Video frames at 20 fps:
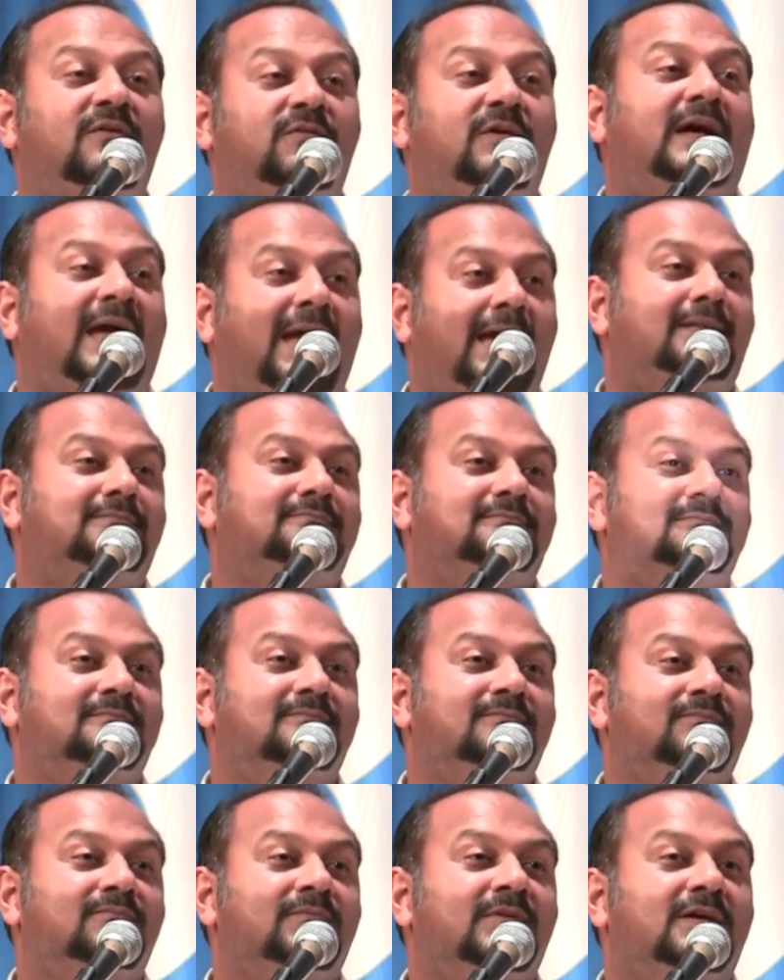ever had
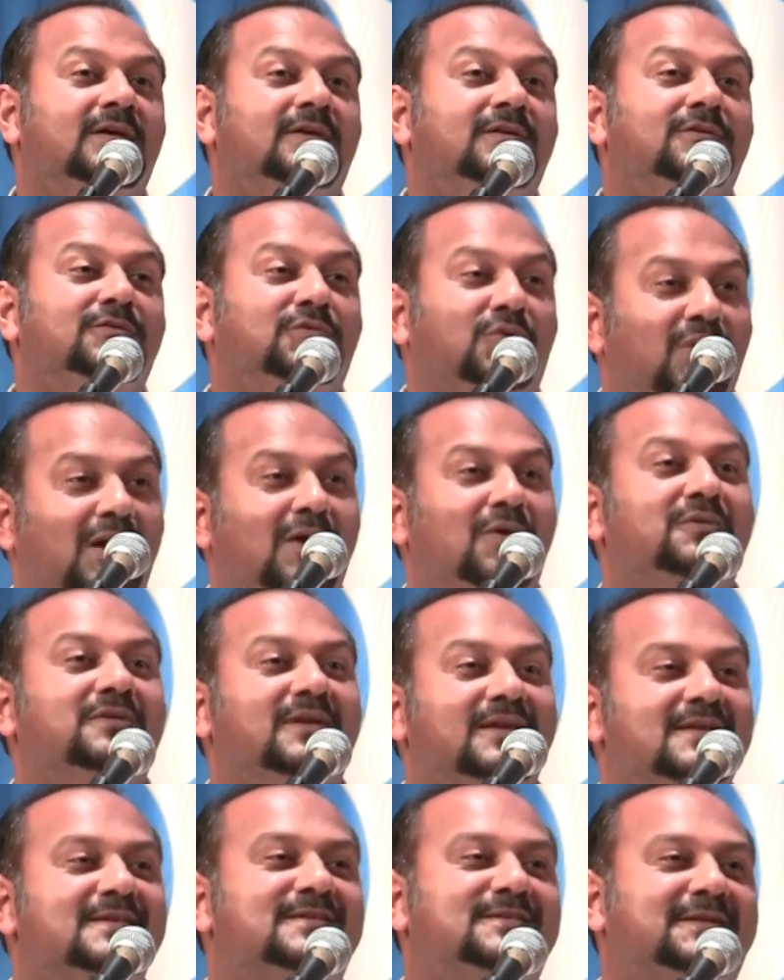
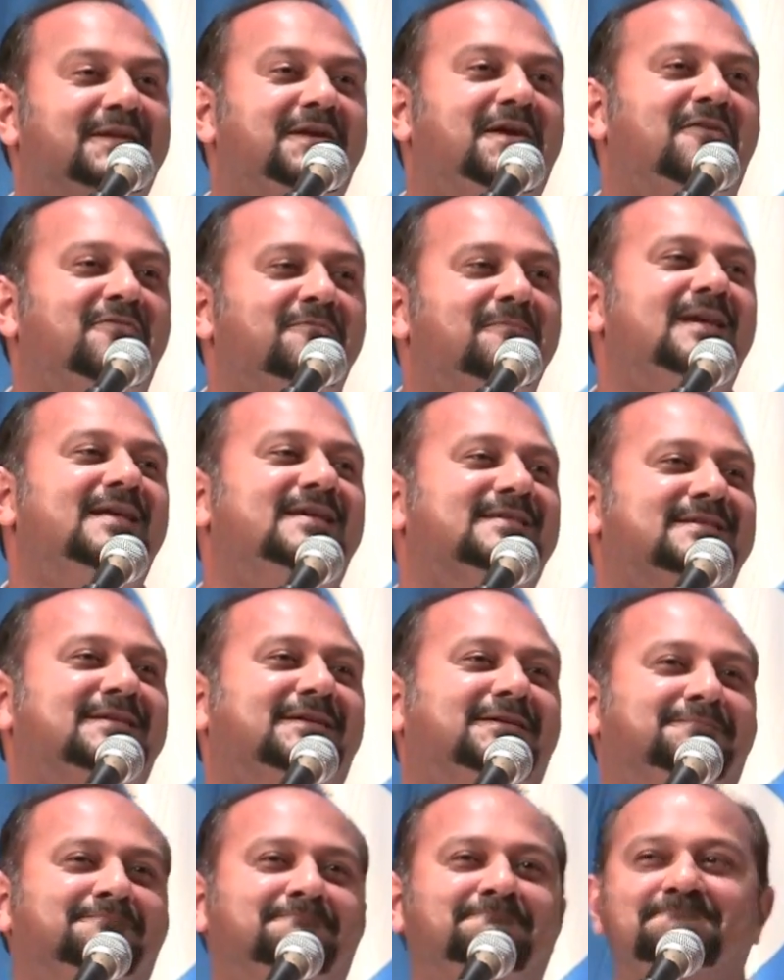throughout the history of
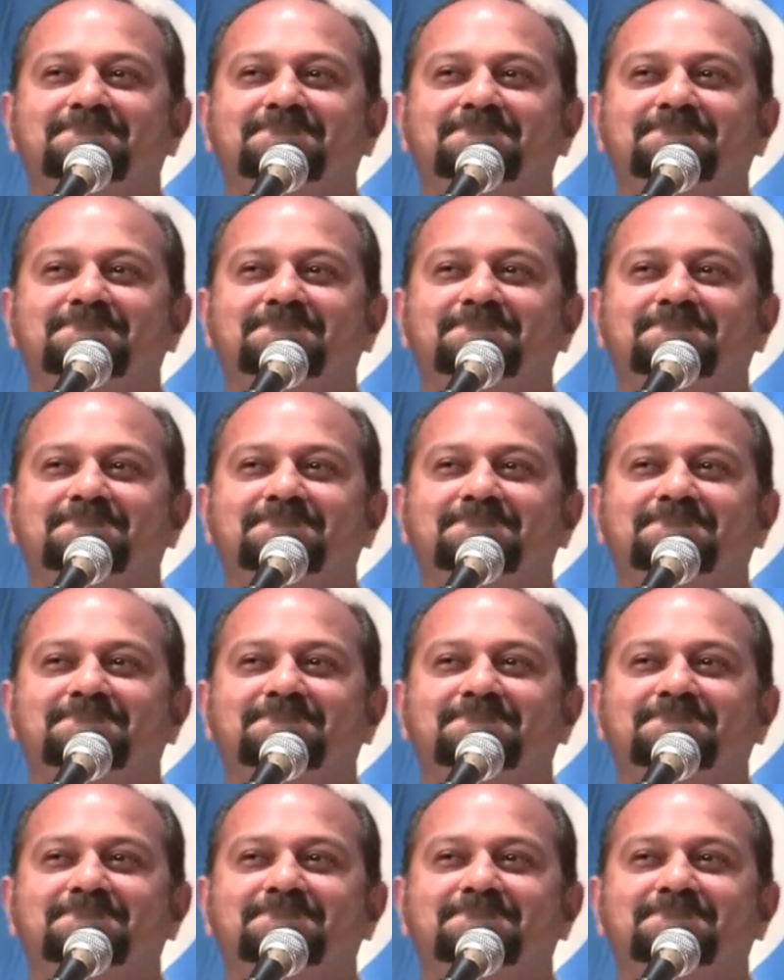Malaysia.